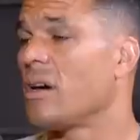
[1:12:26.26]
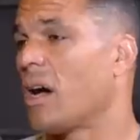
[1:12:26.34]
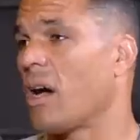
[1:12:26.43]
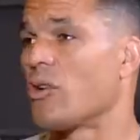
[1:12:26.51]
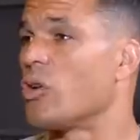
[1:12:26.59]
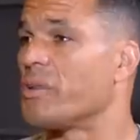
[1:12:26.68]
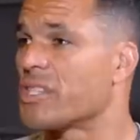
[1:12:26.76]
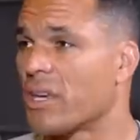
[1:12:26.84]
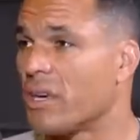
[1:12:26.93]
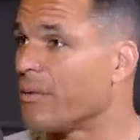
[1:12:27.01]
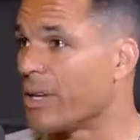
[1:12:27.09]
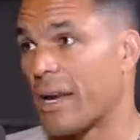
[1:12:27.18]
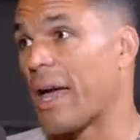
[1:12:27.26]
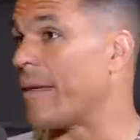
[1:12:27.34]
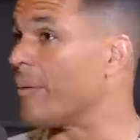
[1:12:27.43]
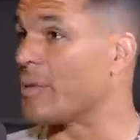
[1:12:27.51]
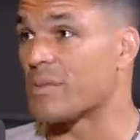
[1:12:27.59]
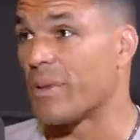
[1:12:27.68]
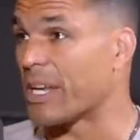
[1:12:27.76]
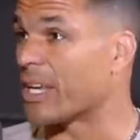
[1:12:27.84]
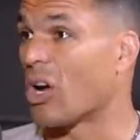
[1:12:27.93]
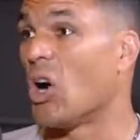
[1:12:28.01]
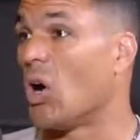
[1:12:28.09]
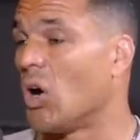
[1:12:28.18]
I grew up as a kid. We didn't have that much money
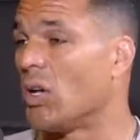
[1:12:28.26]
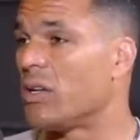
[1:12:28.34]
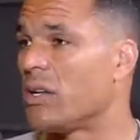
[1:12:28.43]
right. at all.